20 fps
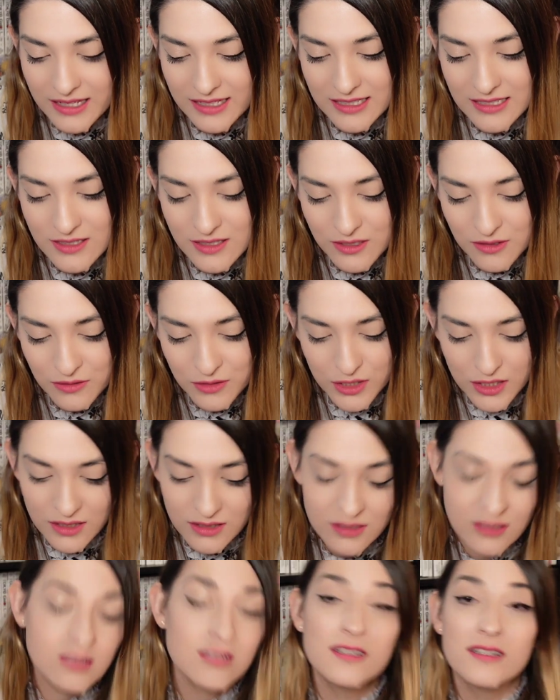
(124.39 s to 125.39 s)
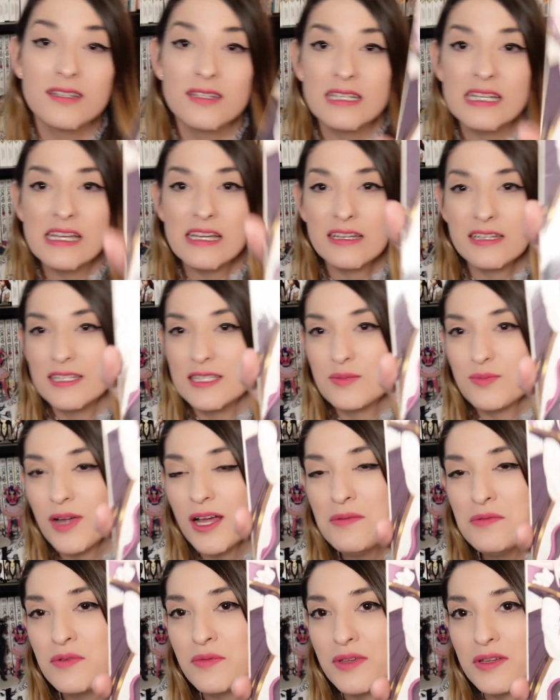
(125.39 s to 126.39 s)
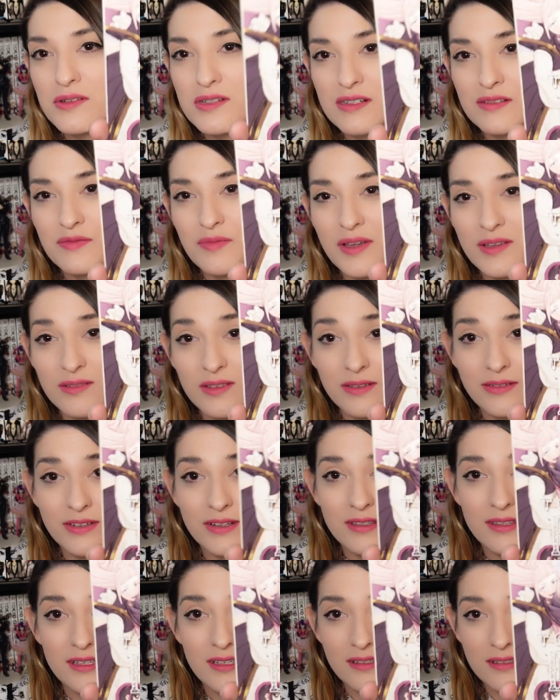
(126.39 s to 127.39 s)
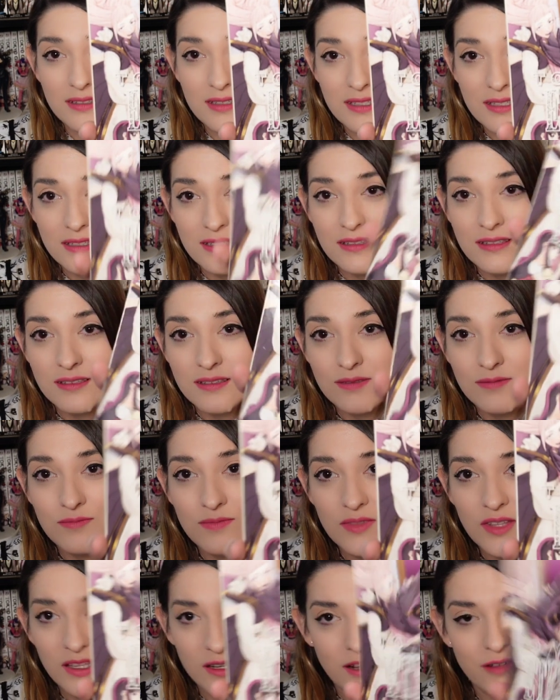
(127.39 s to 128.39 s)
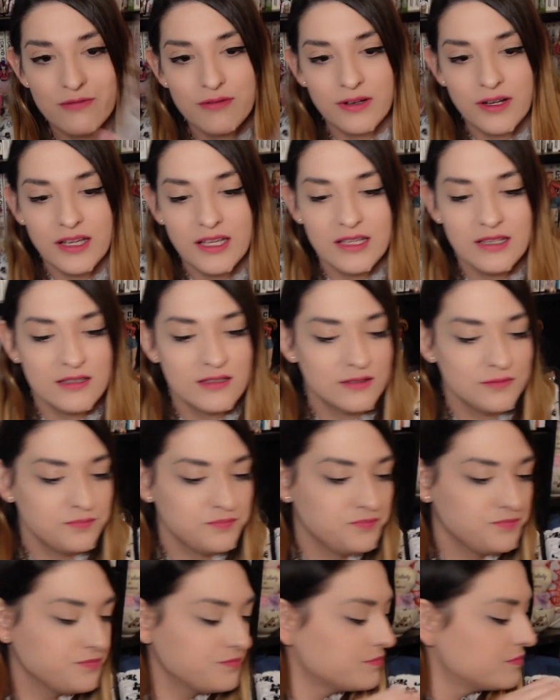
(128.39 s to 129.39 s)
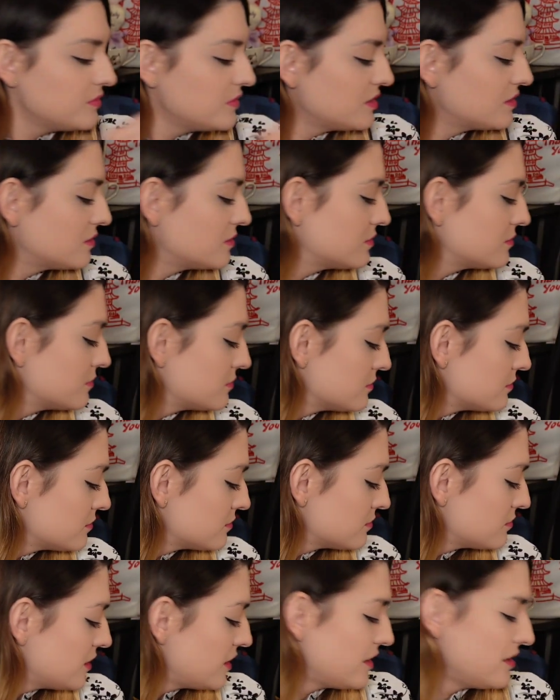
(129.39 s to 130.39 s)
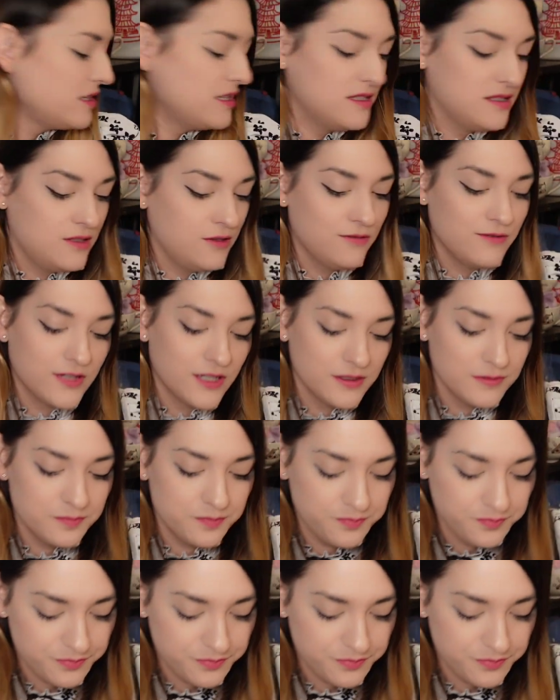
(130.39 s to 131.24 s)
It's so good. It's probably one of my favorite things that I've read, at least so far.